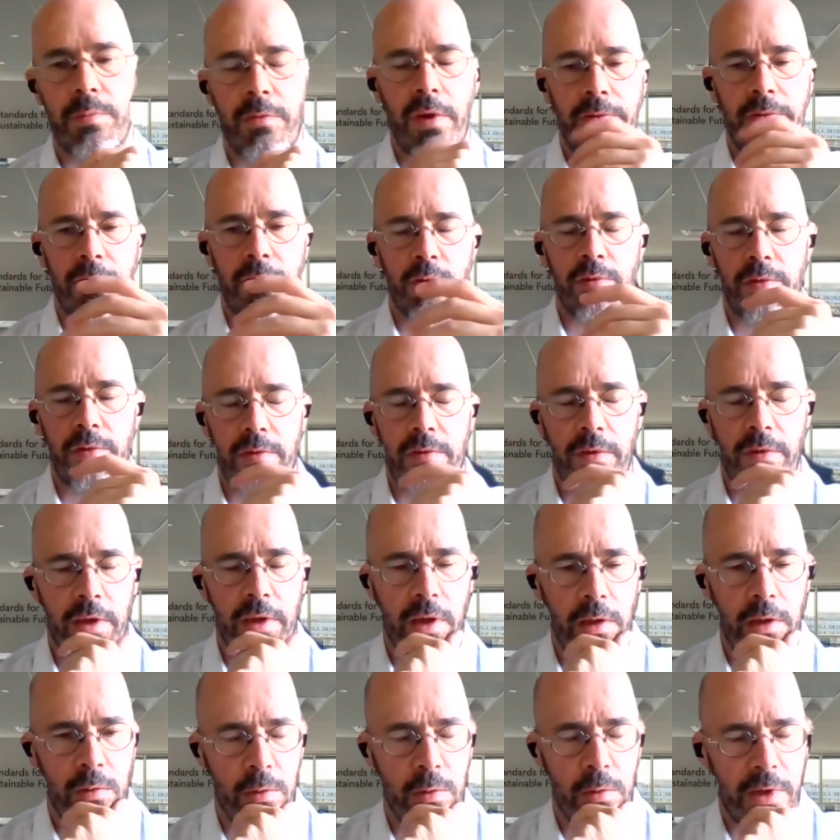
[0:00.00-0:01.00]
If you take
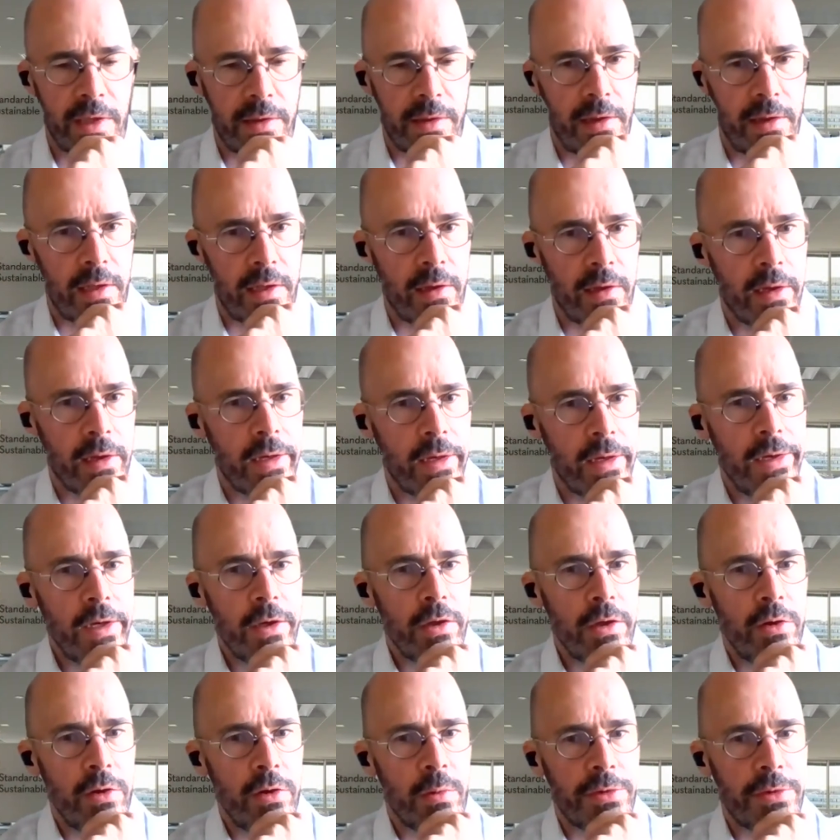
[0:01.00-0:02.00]
a look at that,
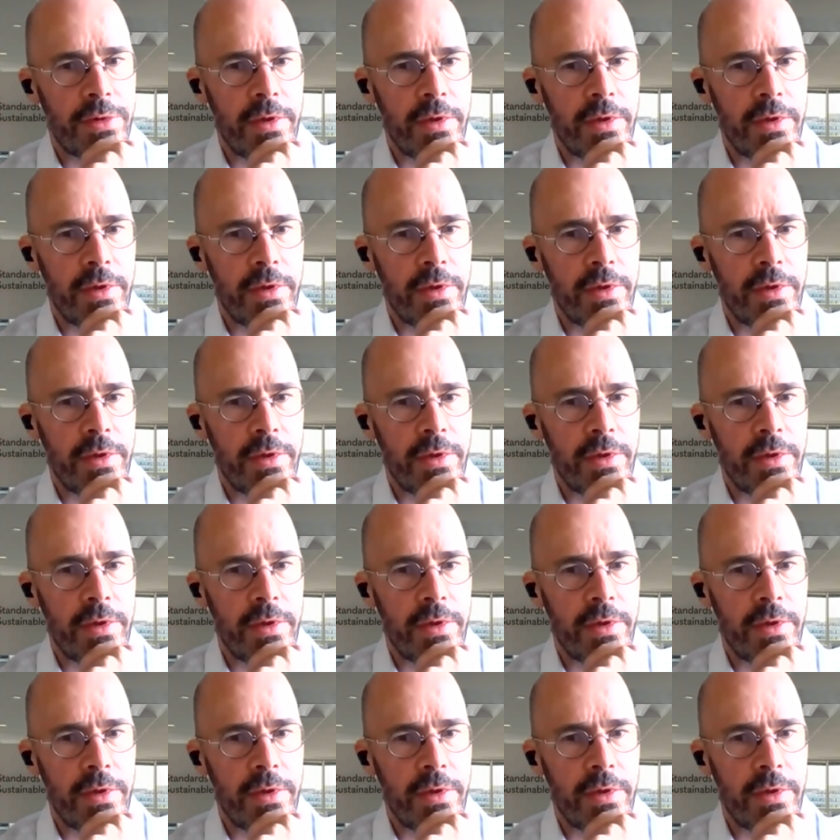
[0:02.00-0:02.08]
you will